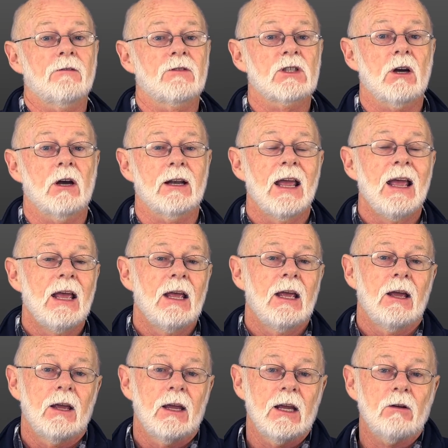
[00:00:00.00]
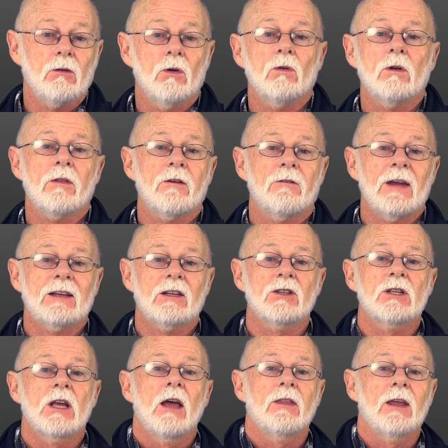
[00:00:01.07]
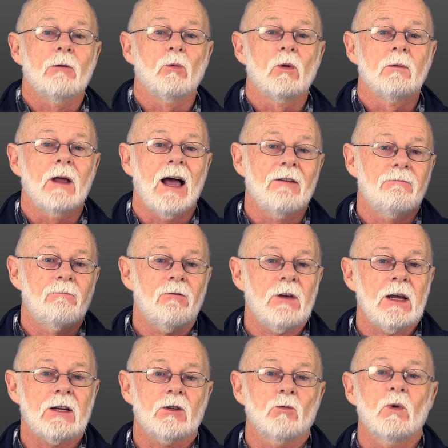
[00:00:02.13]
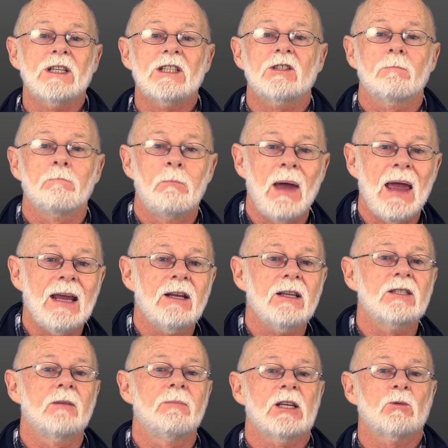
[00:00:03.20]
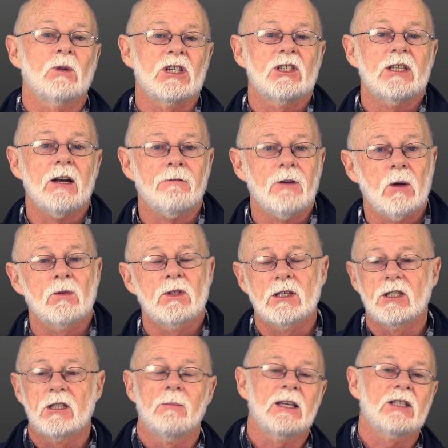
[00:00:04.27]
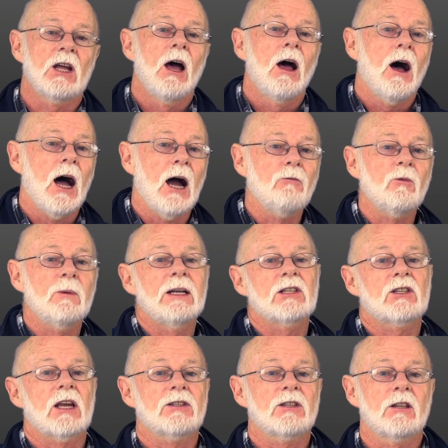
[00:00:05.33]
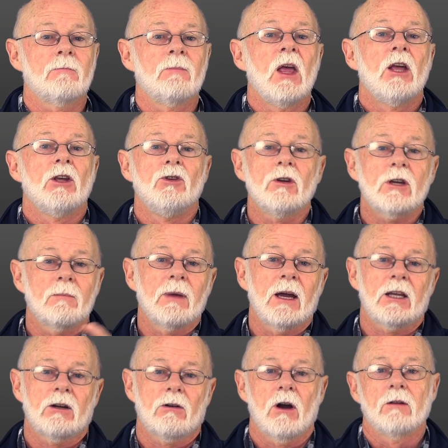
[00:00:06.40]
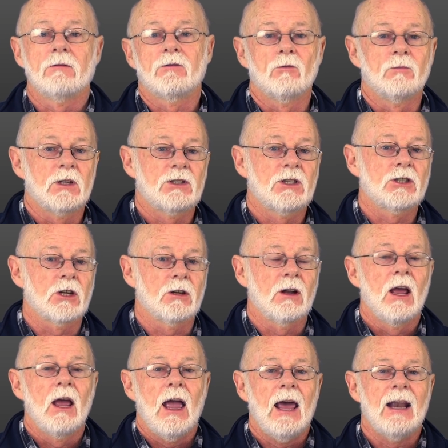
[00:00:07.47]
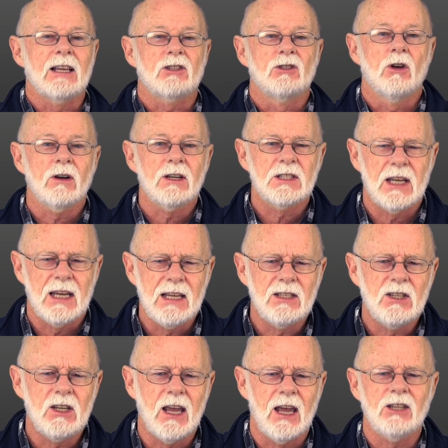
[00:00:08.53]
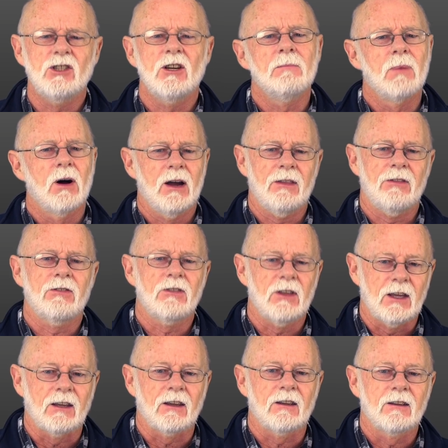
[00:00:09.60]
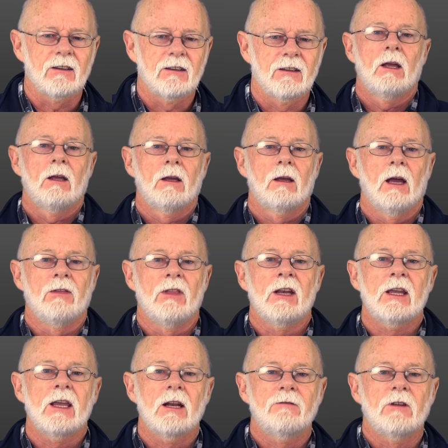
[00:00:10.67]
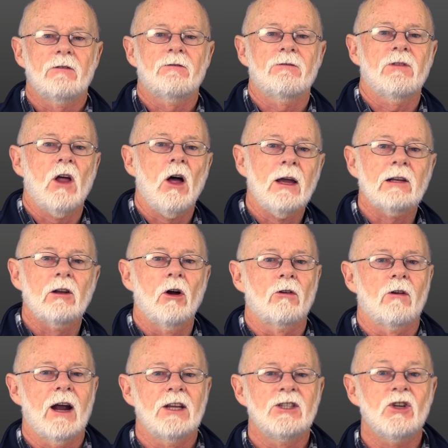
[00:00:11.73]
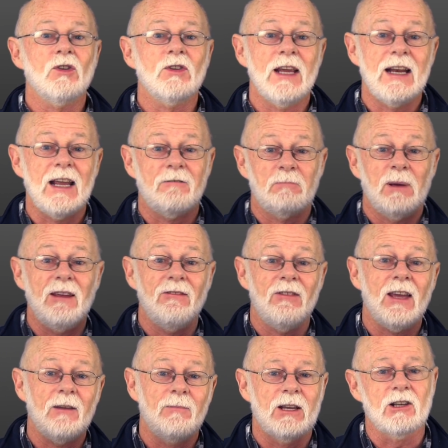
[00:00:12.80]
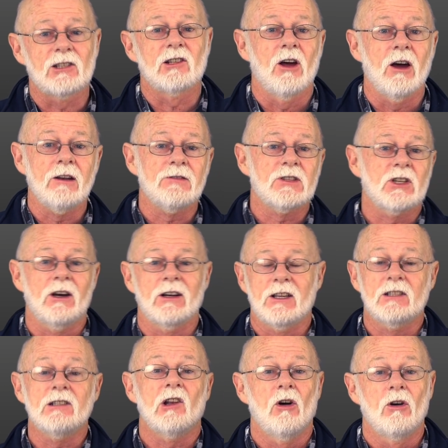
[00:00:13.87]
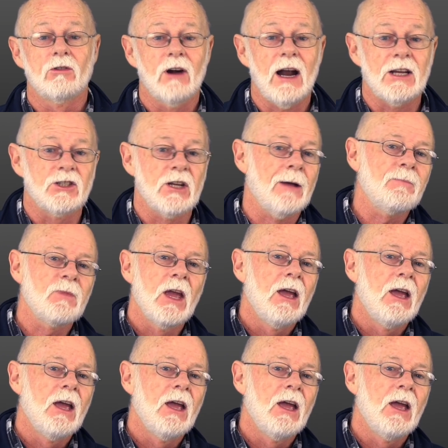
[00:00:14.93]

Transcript: of sight all of the factors that will affect which band is the best, which set of frequencies is the best, I will be discussing them. You can make your own informed decision. And it's not as easy as you might think. And then again, if you're flying long range, you'll need FPV because line of sight isn't long range. Now,